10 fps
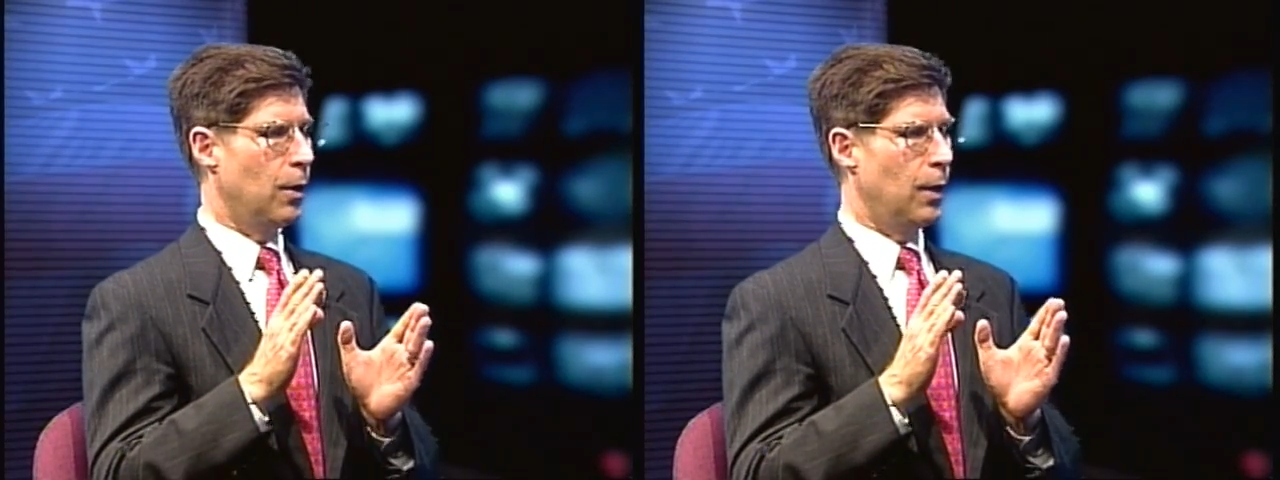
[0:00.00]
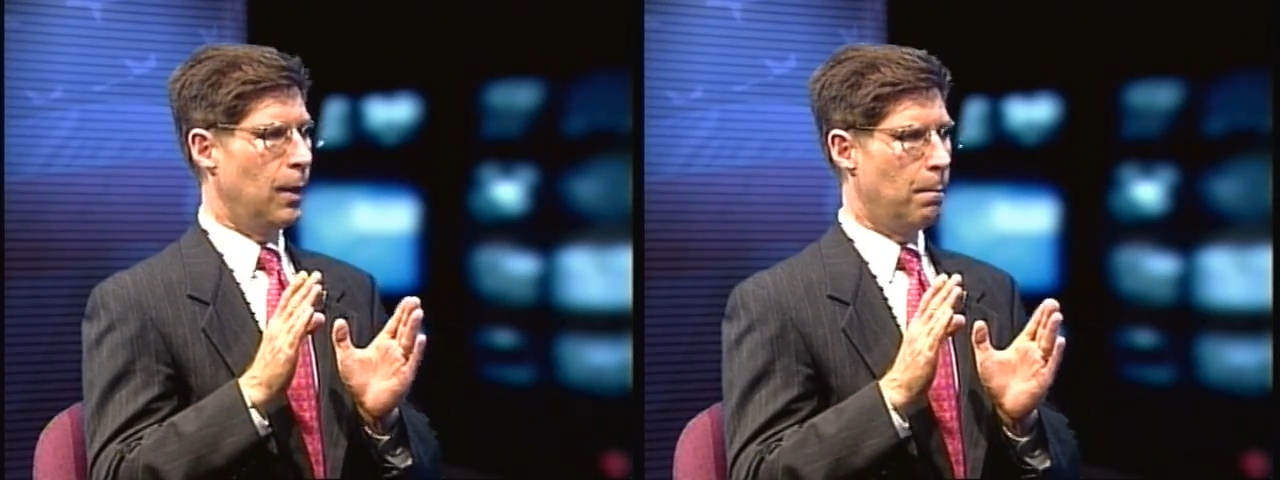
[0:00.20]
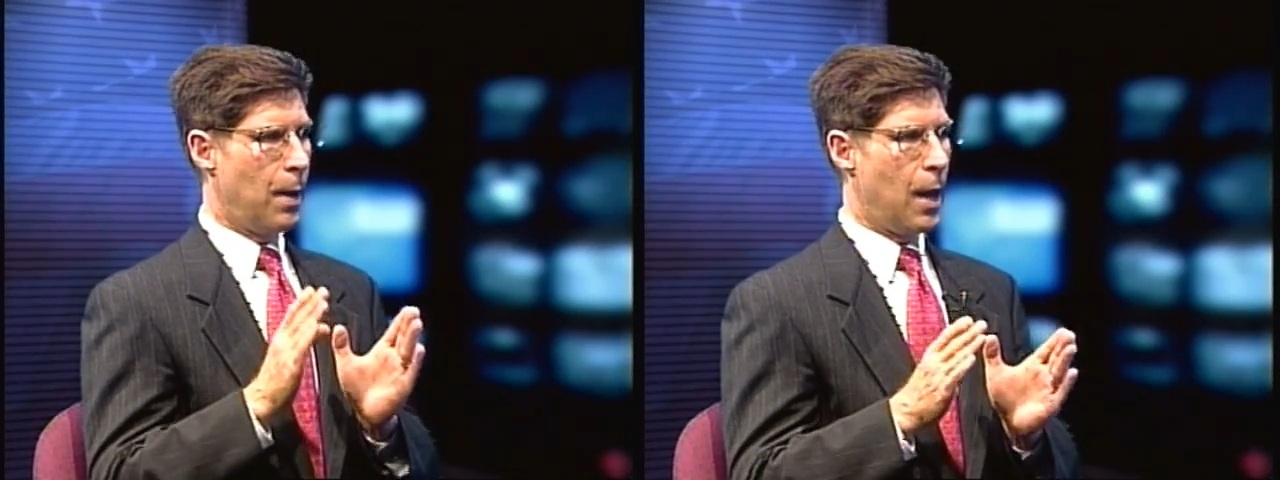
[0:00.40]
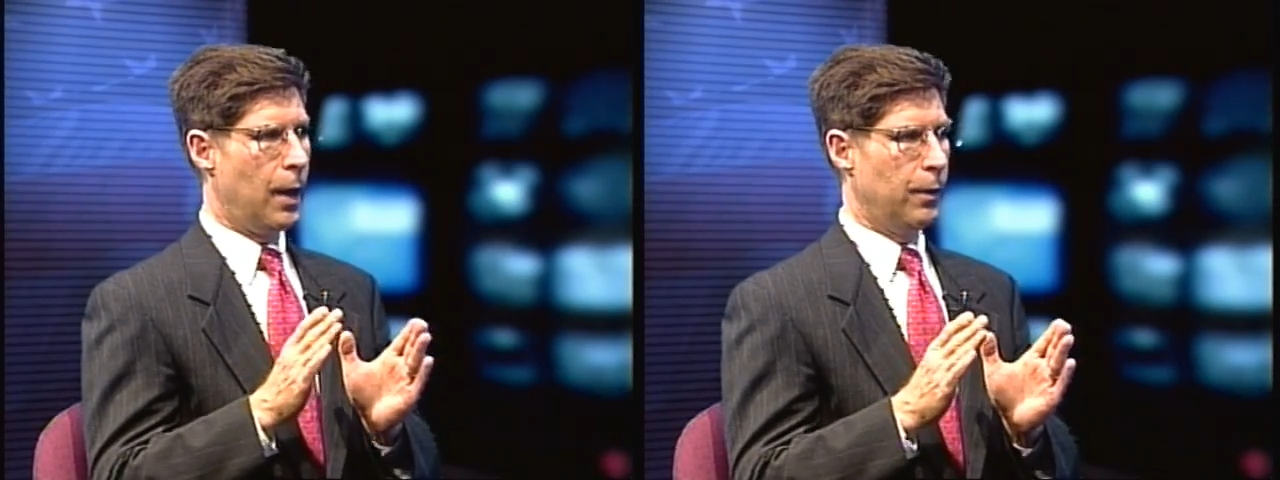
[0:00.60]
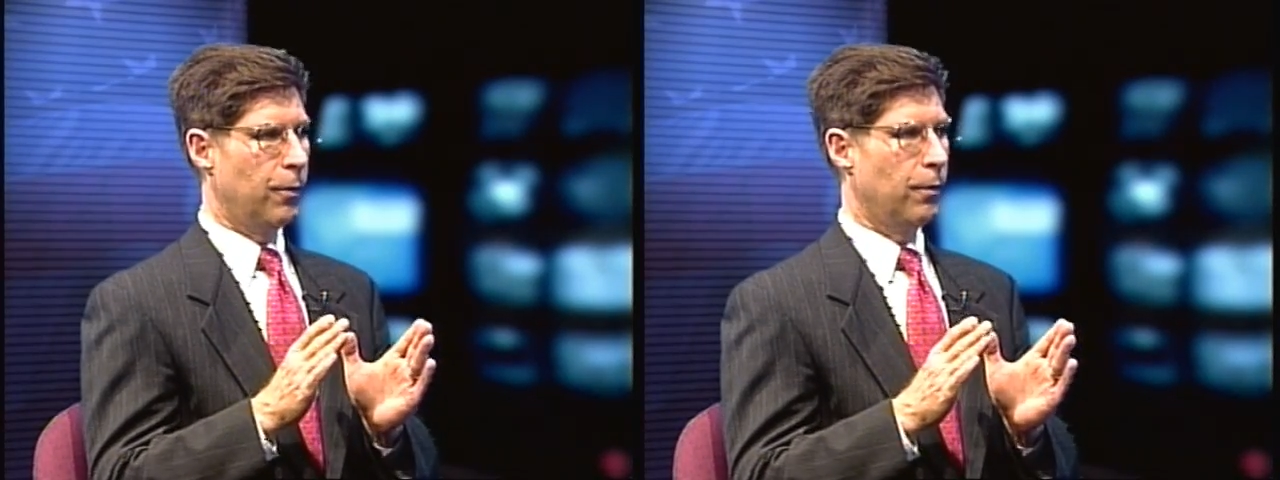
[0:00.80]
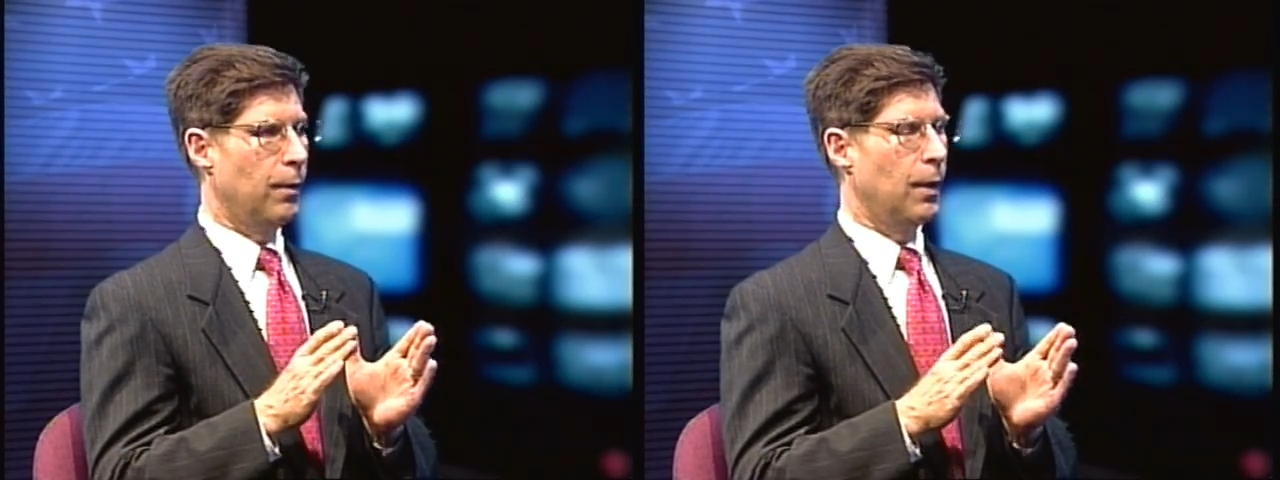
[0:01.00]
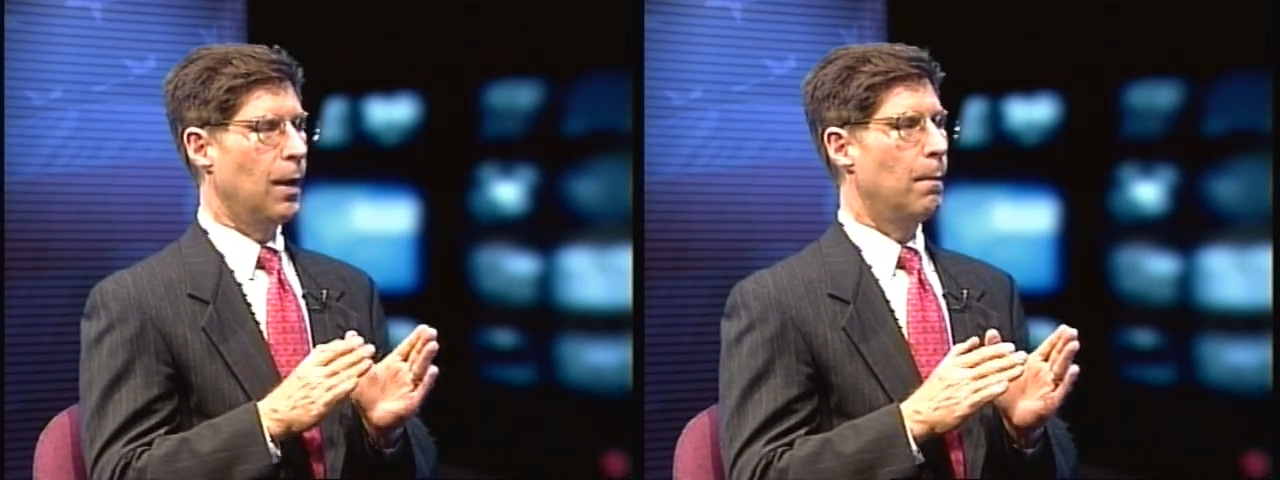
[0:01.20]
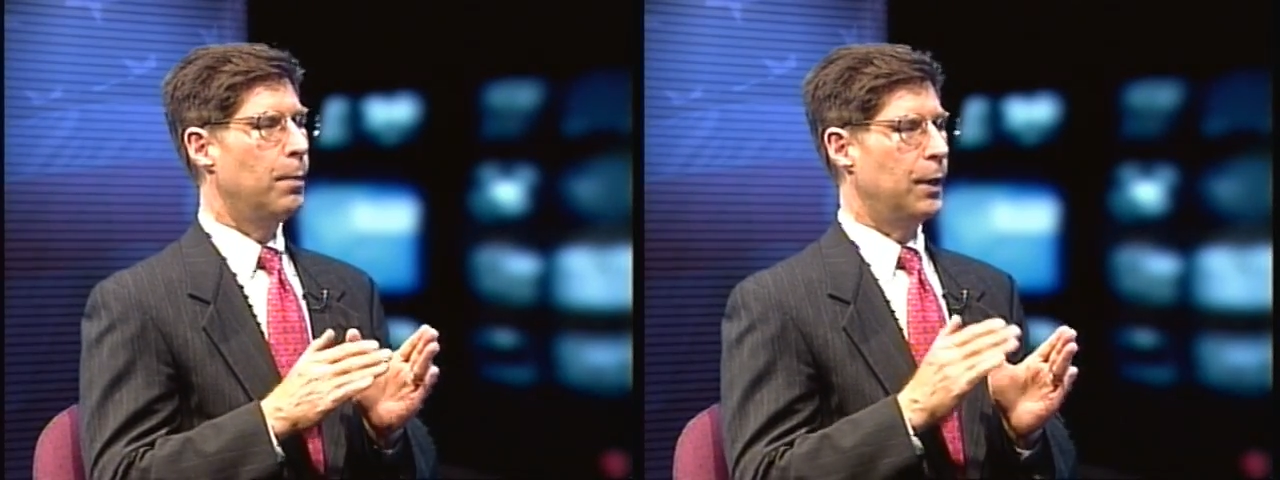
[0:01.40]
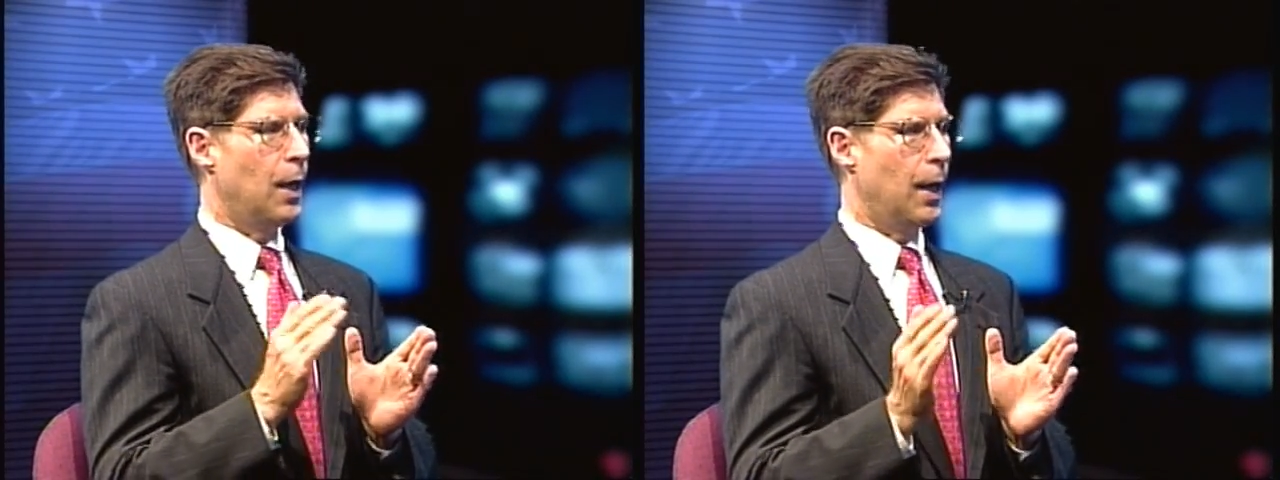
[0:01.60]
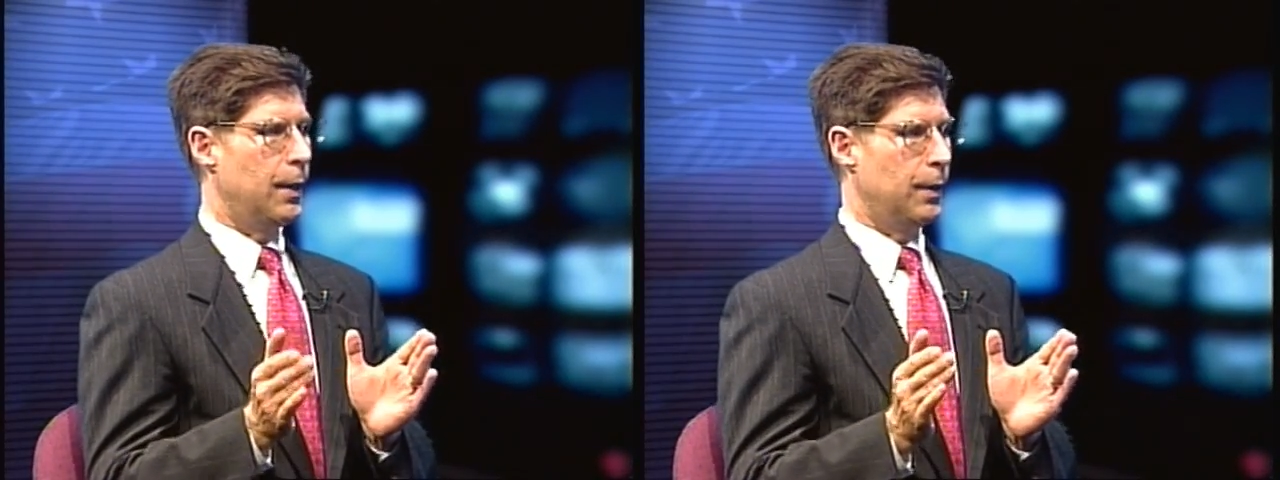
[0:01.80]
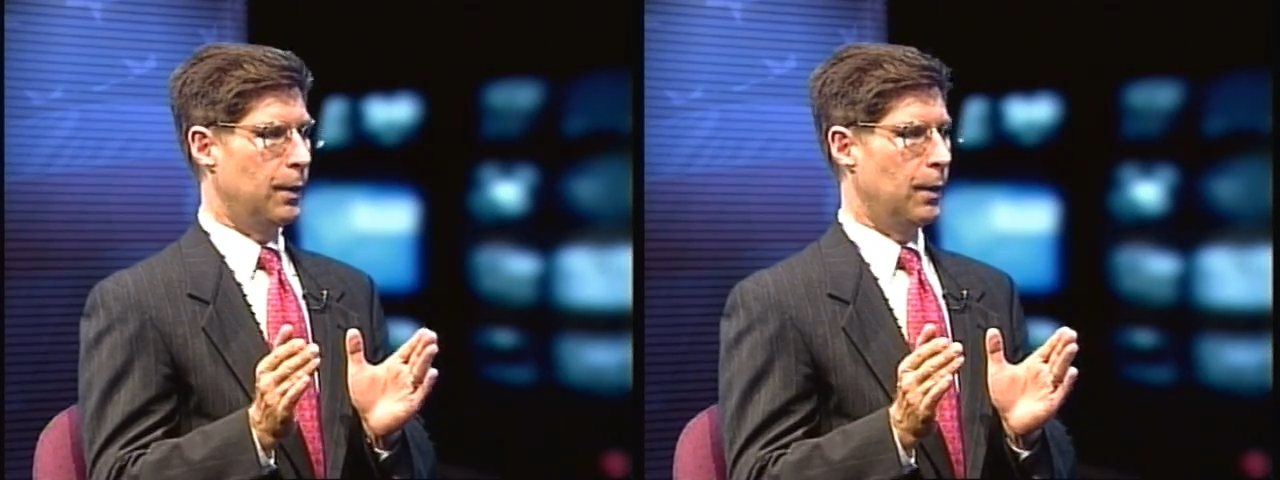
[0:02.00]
in bonds beyond